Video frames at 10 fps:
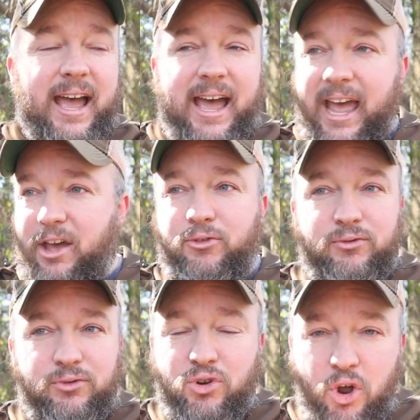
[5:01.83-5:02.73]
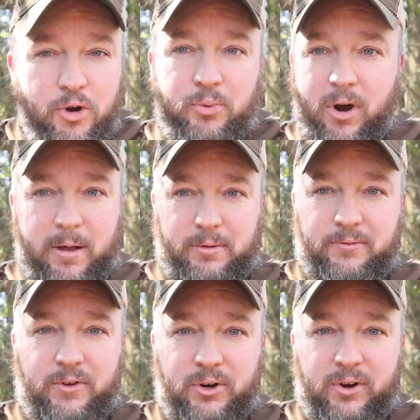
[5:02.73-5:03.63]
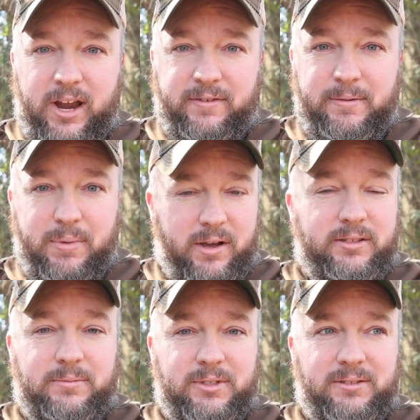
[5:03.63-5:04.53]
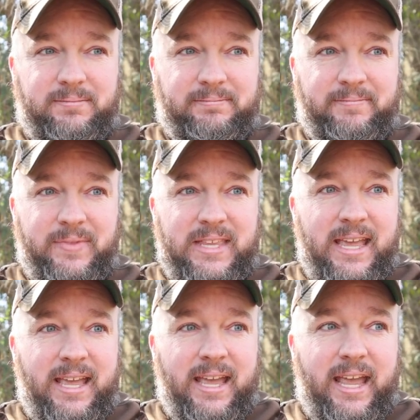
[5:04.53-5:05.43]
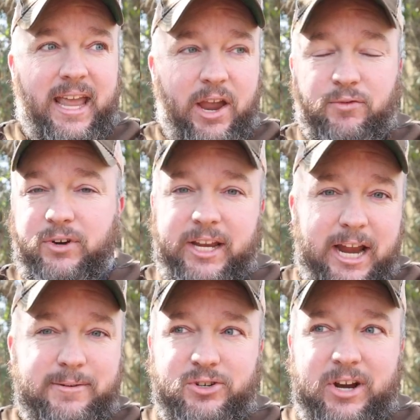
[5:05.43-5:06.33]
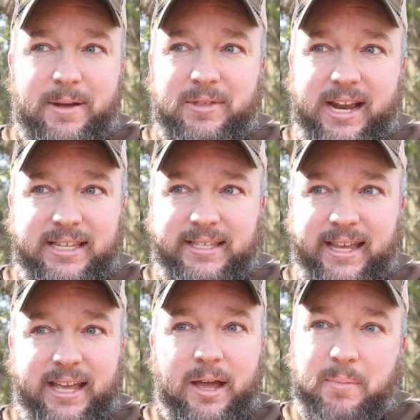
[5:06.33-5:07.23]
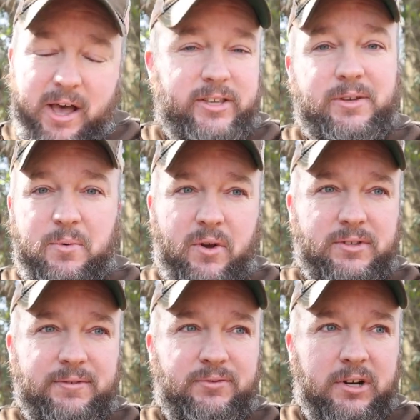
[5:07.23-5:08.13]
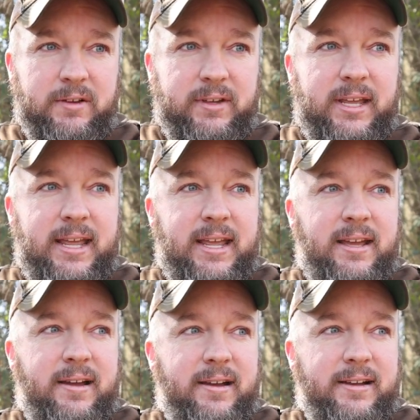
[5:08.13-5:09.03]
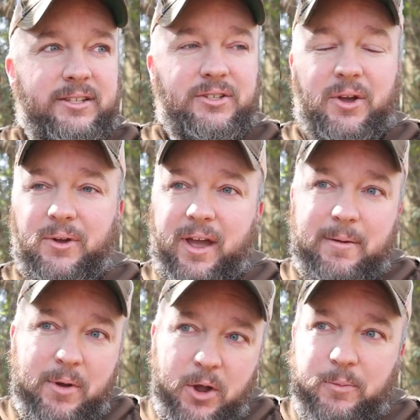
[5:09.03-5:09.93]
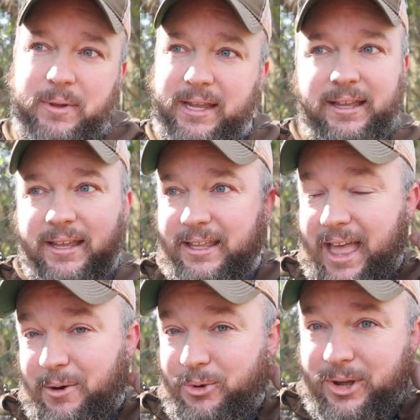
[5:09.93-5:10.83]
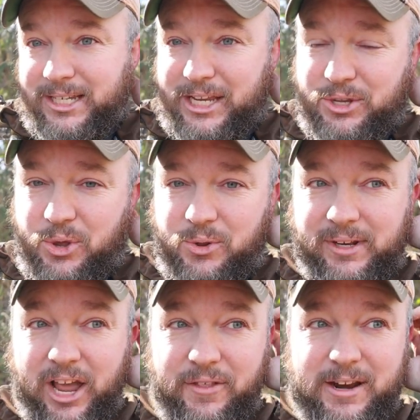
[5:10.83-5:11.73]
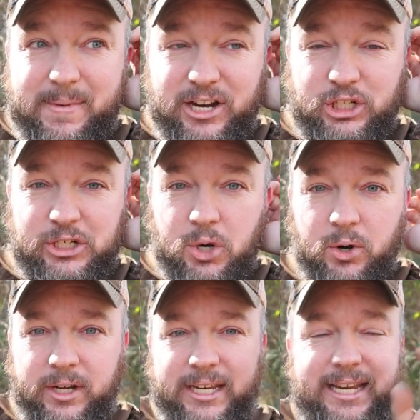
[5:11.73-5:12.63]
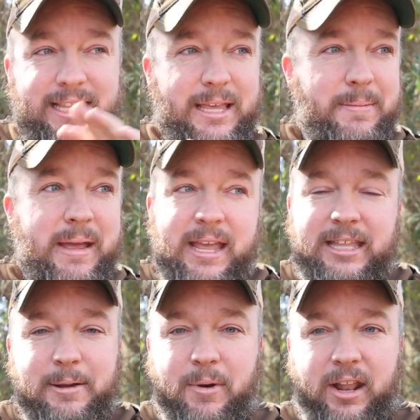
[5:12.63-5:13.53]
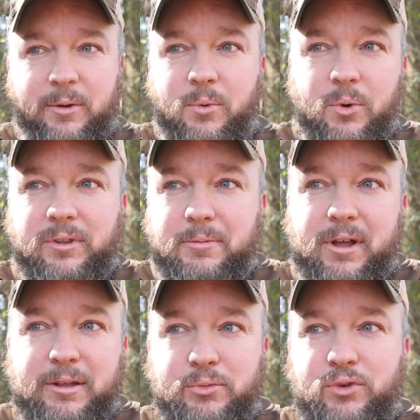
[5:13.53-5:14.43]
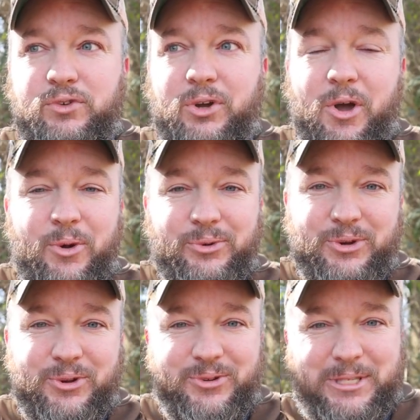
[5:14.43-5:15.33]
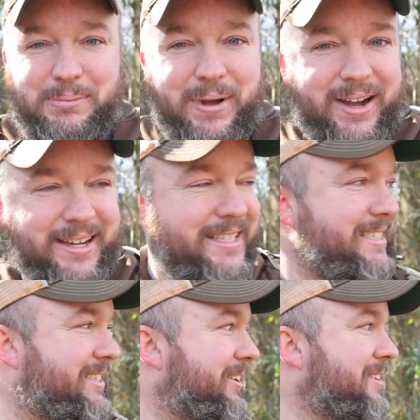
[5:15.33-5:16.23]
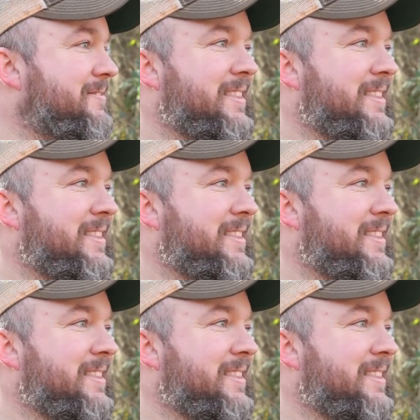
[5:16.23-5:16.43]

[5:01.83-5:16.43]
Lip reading: I have no problem photographing possums. Every camera trap that I set, a possum walks in front of it. So I'm hoping that will continue. Now that I'm actually targeting them, they probably won't. They'll probably move to a whole new spot. So